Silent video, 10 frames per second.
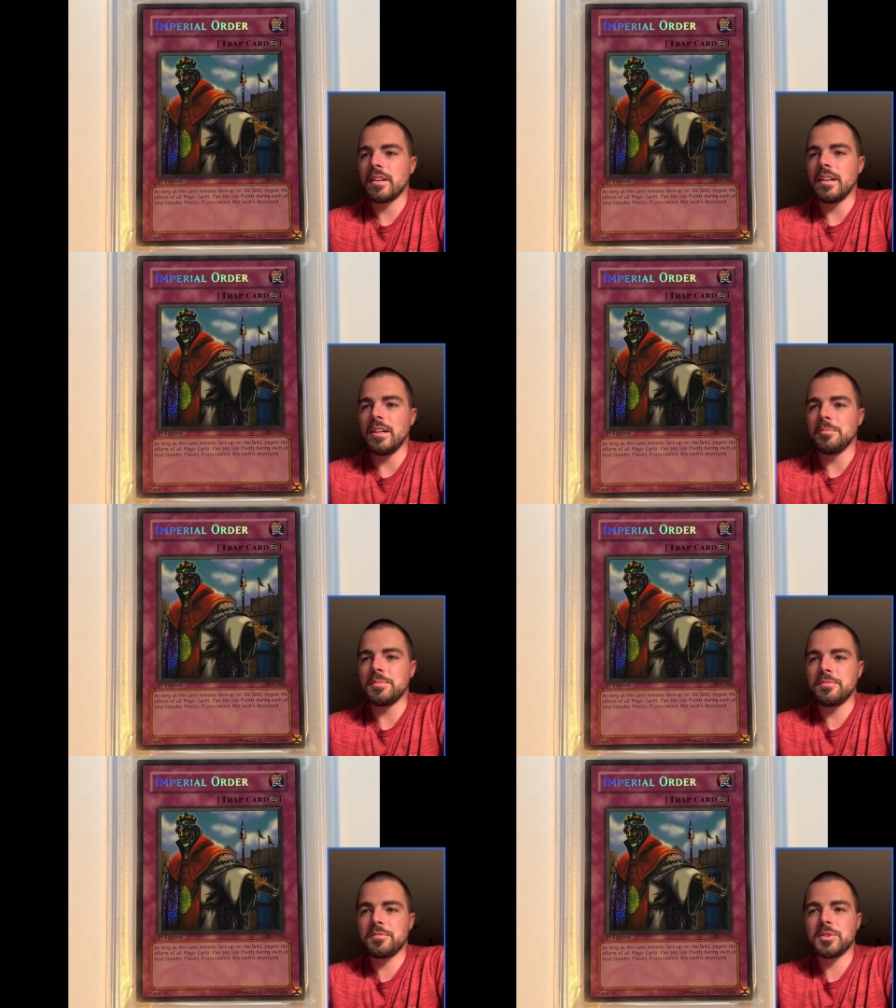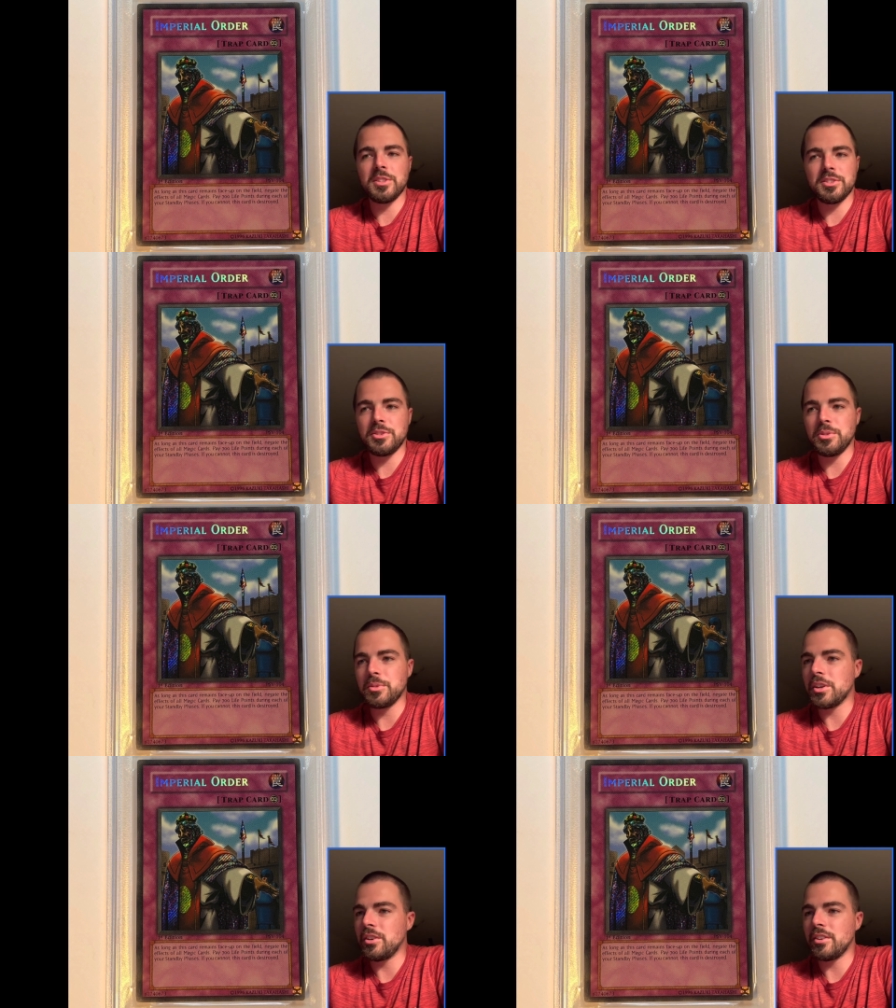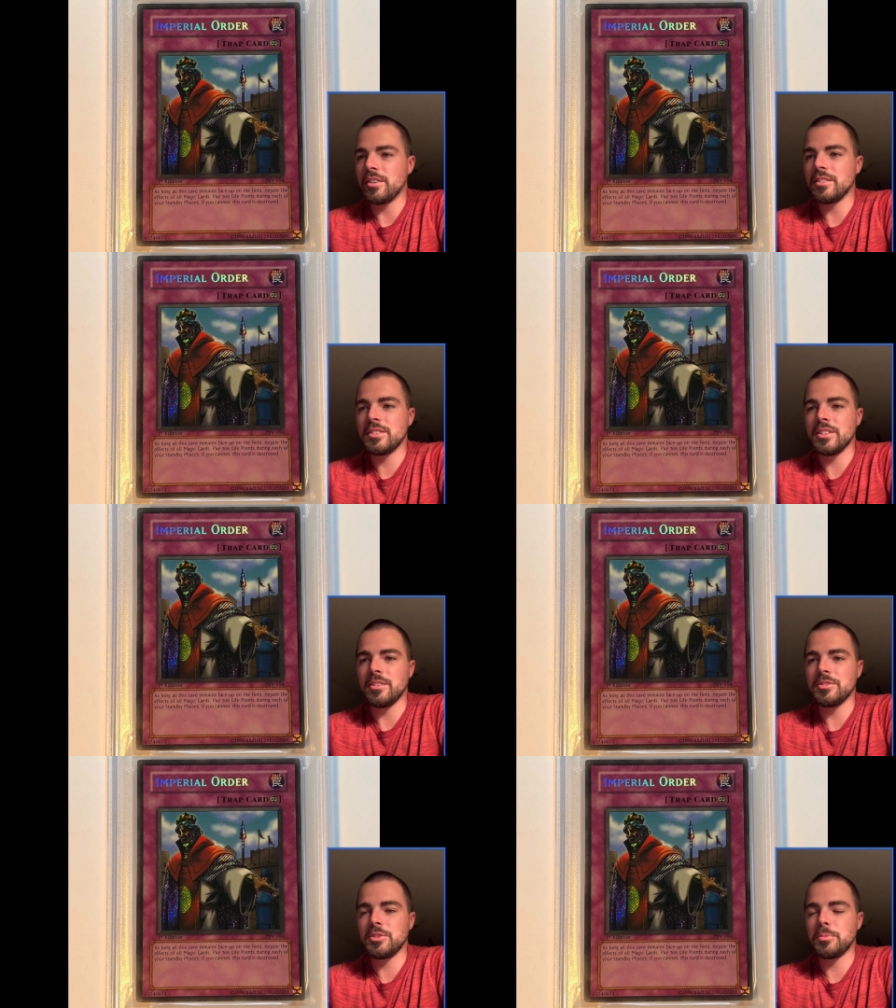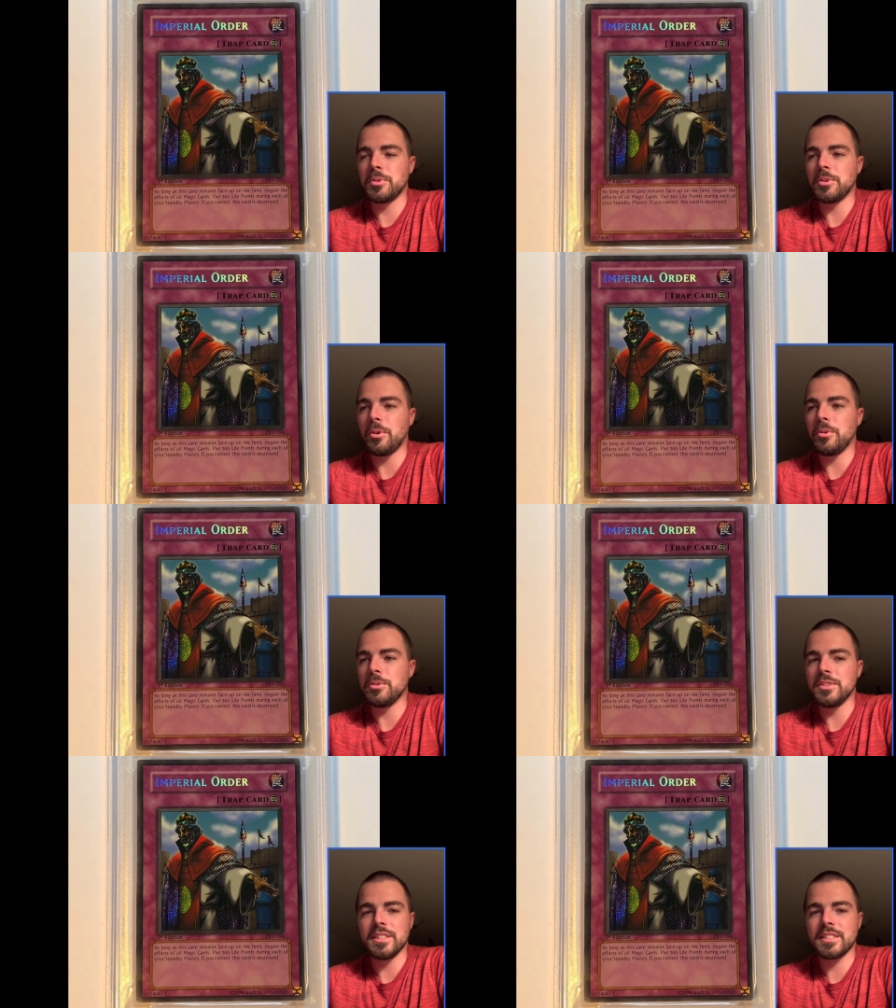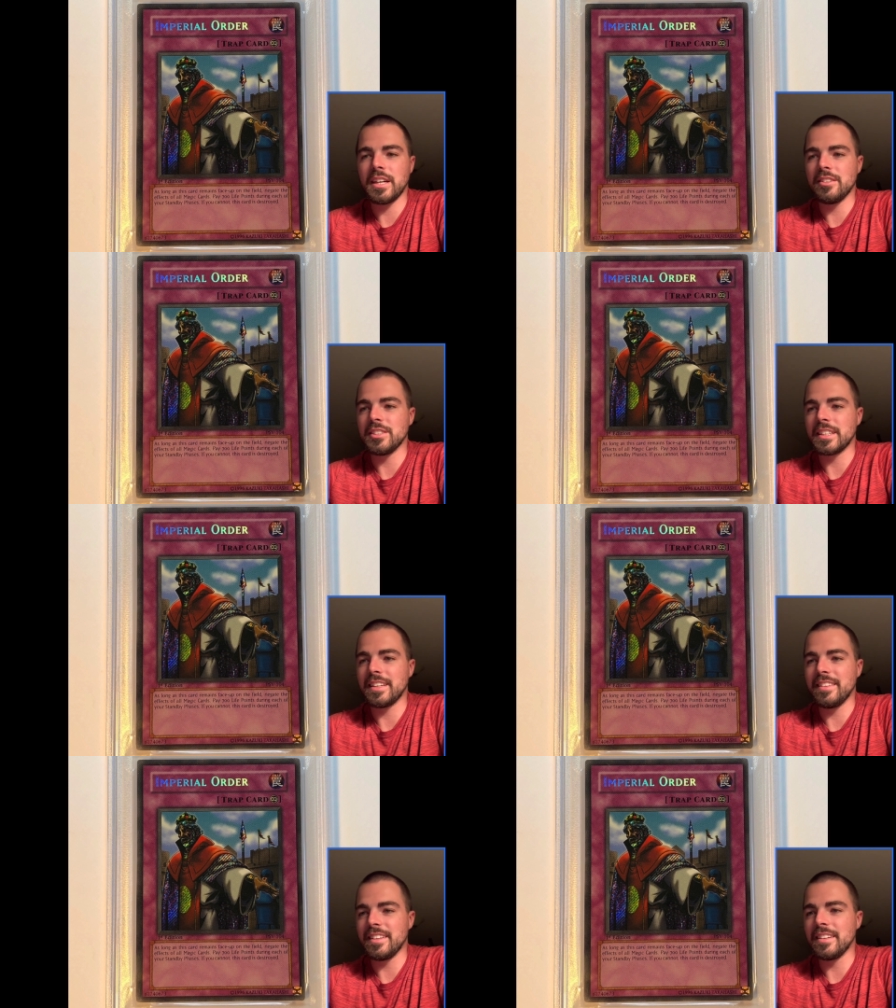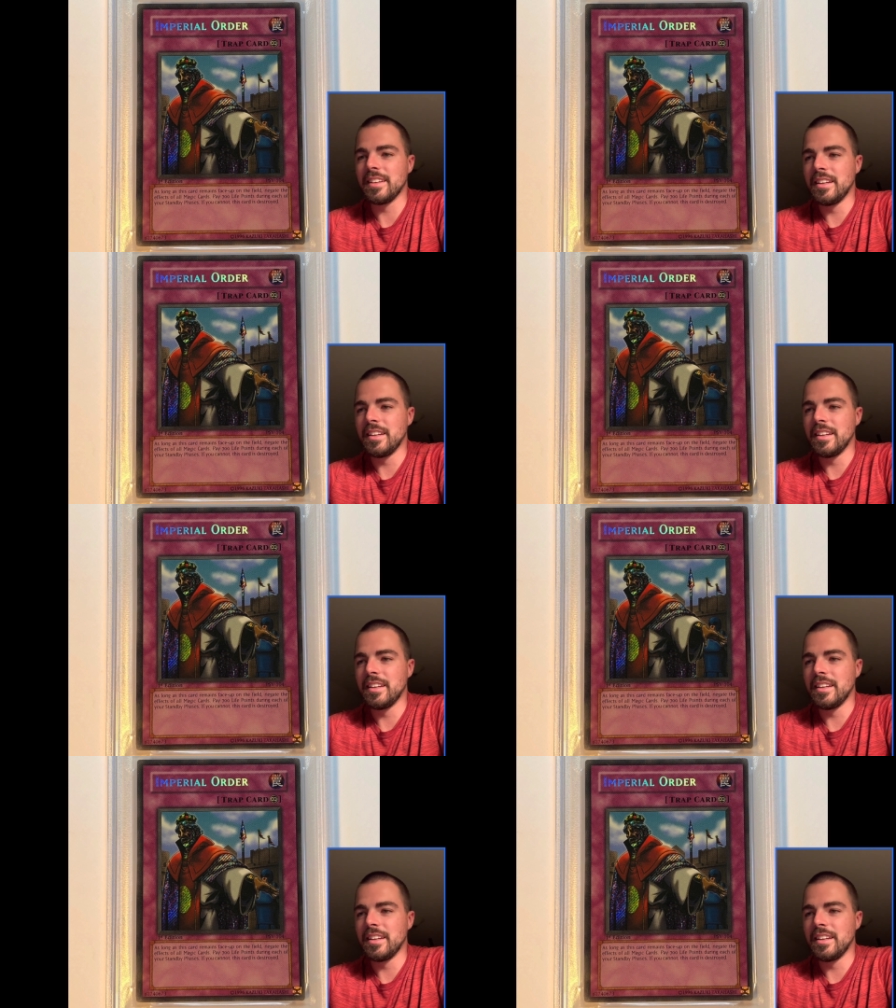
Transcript: Um, 2002 card, so super old and nostalgic, and then